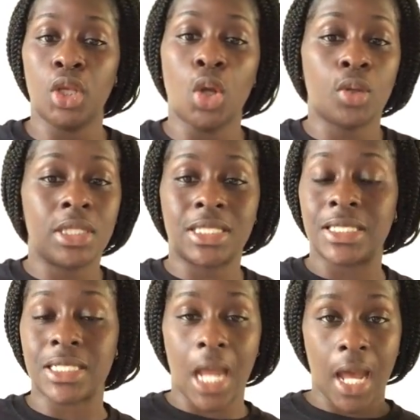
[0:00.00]
No, this
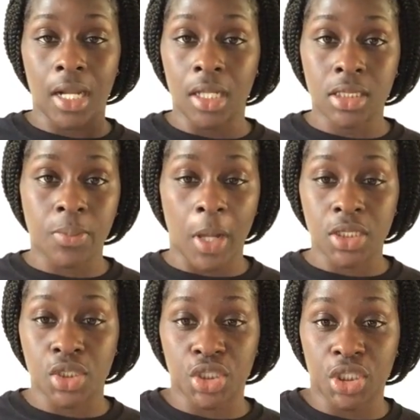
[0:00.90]
is not a
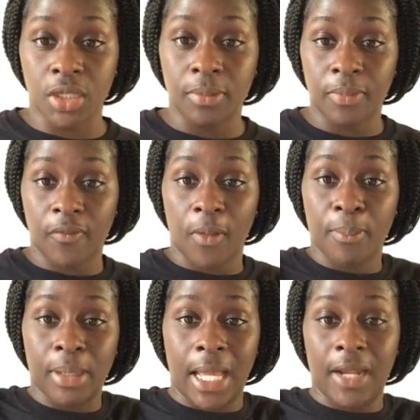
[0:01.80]
sponsorship
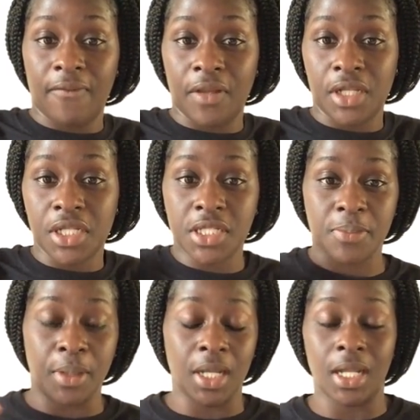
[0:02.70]
from Planet Fitness,
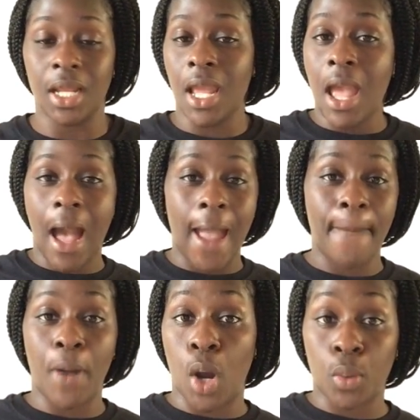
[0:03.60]
but I
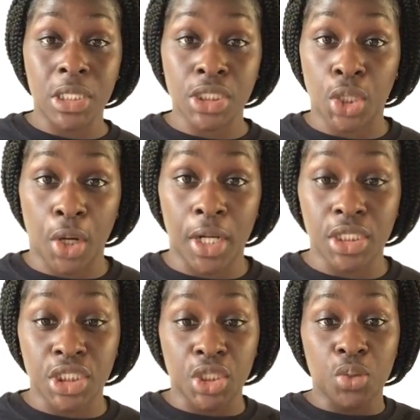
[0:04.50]
am always
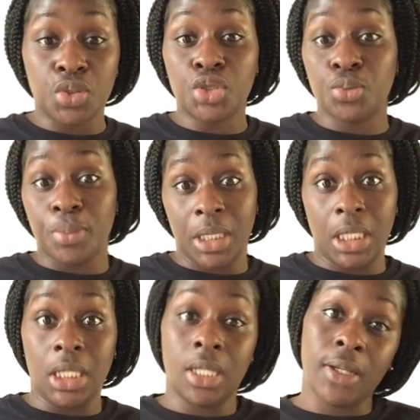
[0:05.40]
encouraging you to
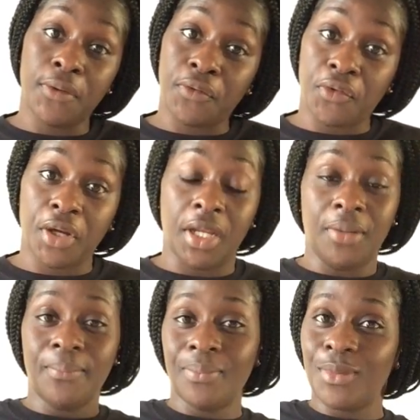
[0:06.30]
be
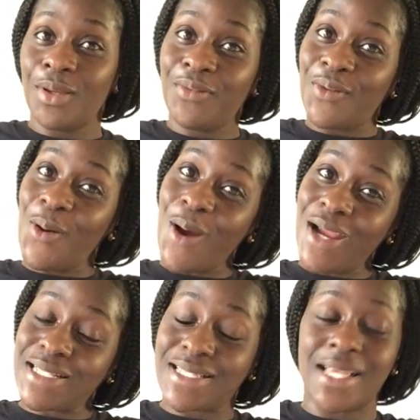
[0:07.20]
free. Of
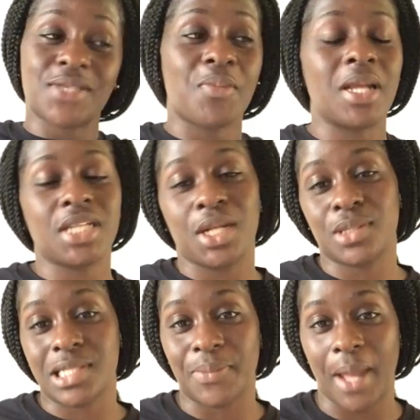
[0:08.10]
course, that's what my
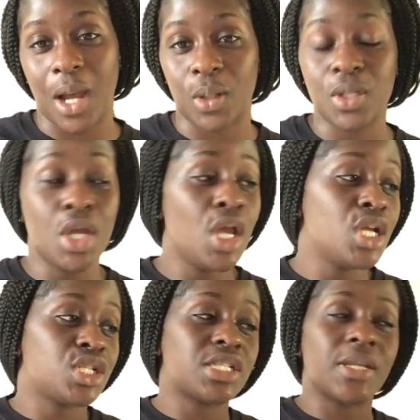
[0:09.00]
channel is about.
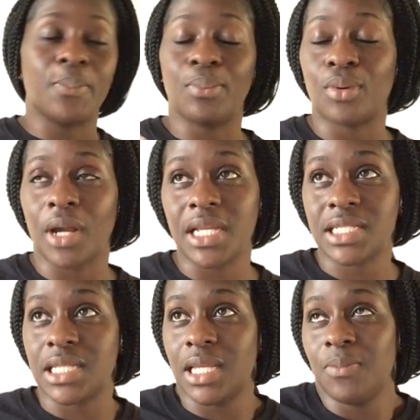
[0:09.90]
Just
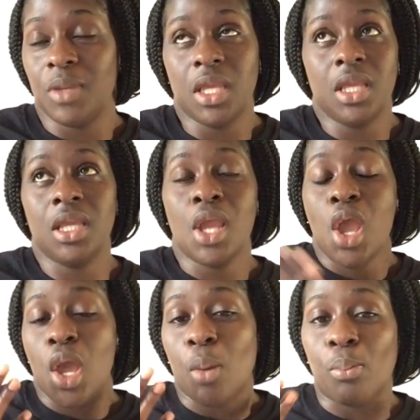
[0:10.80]
embracing me,
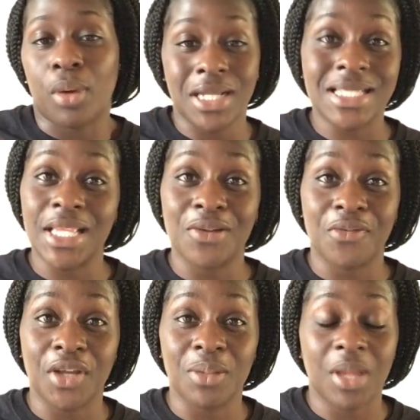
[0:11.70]
embracing the
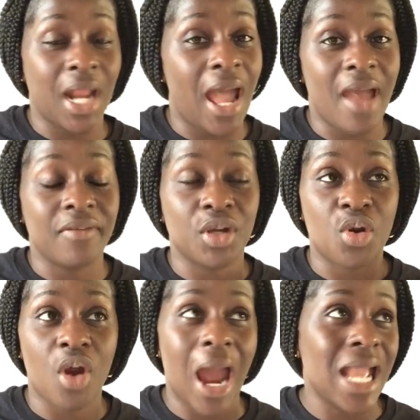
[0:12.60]
freedom that I have in
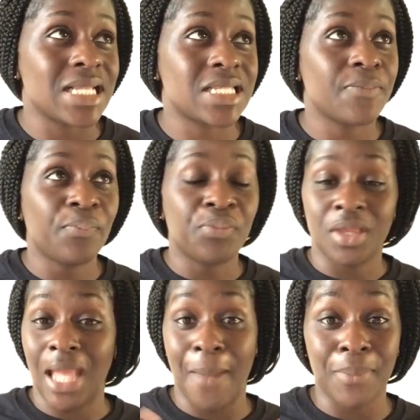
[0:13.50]
Christ.
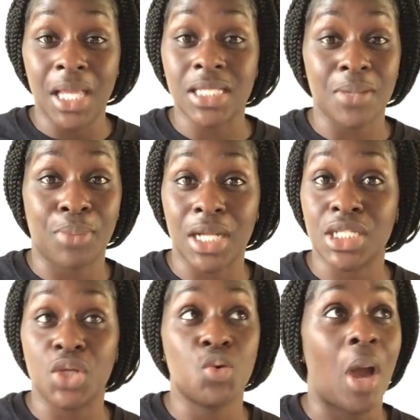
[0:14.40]
That means
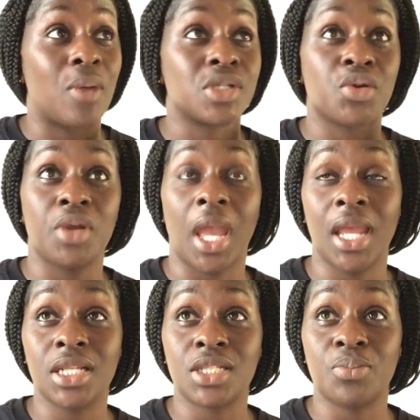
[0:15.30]
embracing who I was
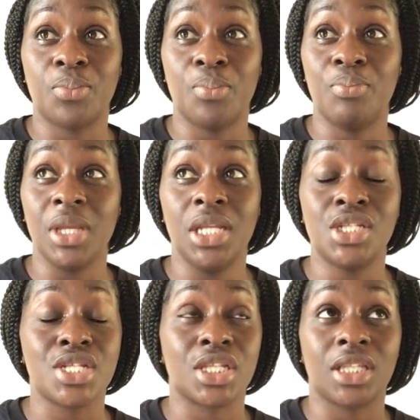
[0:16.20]
created to be,
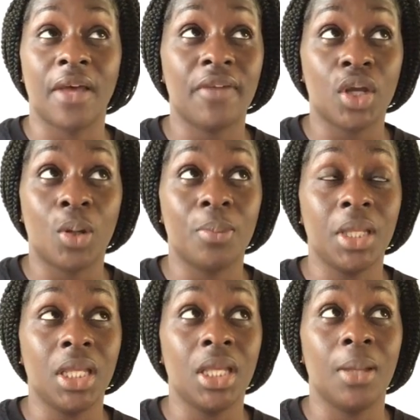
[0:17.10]
just loving on
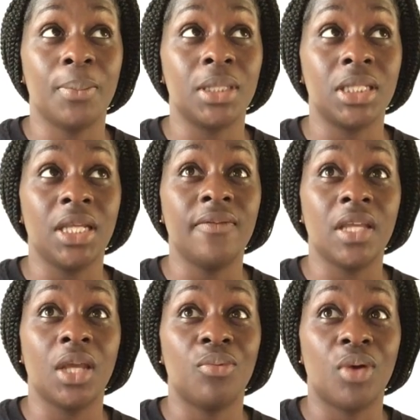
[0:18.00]
me and
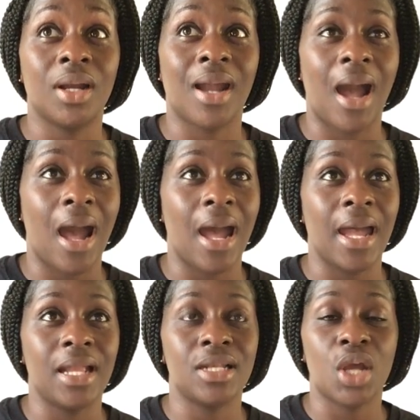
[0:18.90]
believing in what
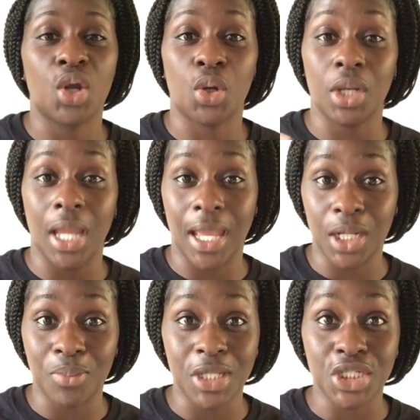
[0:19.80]
God
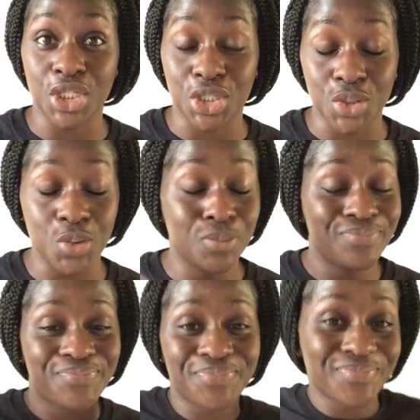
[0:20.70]
created me to do.
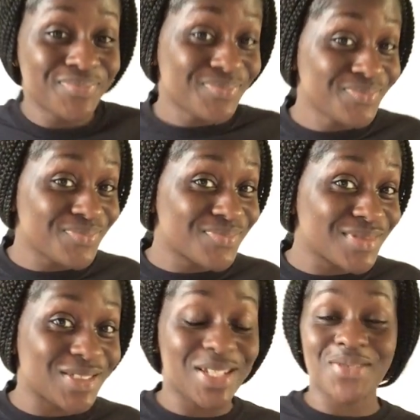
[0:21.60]

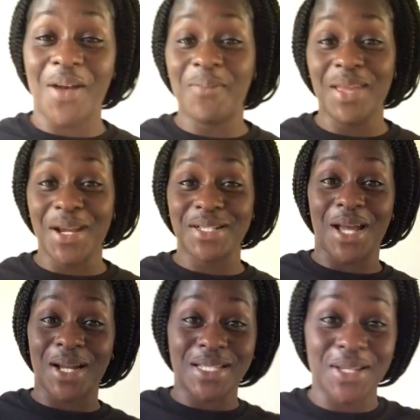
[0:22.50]
So that's why I'm here
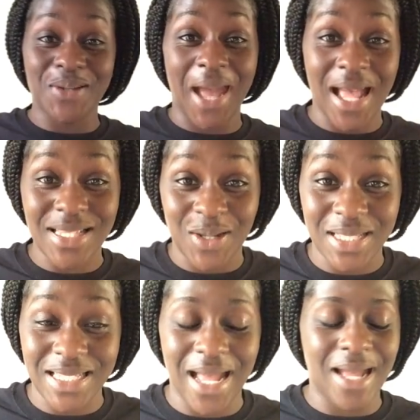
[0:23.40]
talking to you guys all
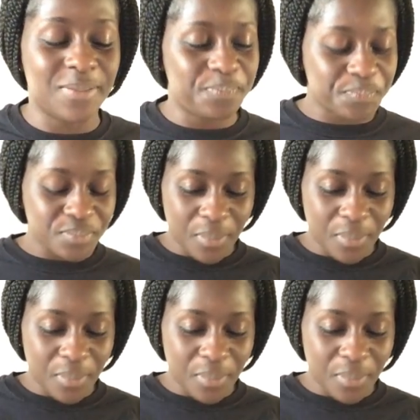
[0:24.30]
the time.